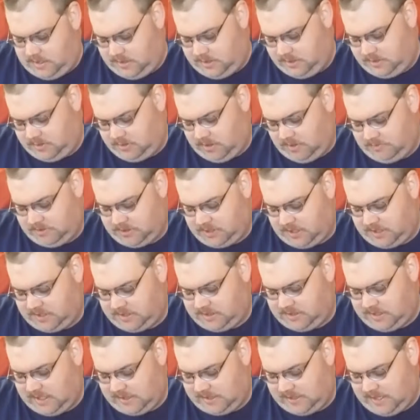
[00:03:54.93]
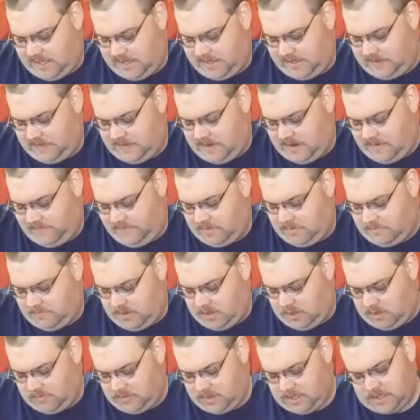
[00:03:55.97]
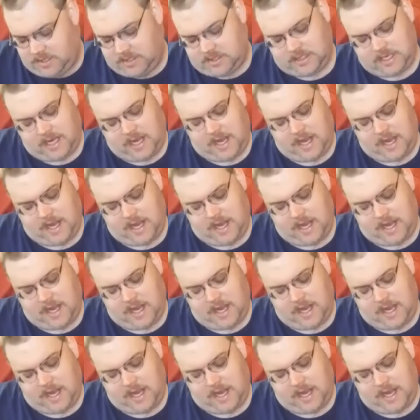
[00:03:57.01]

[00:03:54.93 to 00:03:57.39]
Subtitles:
So I'm just going to set that in there for the moment,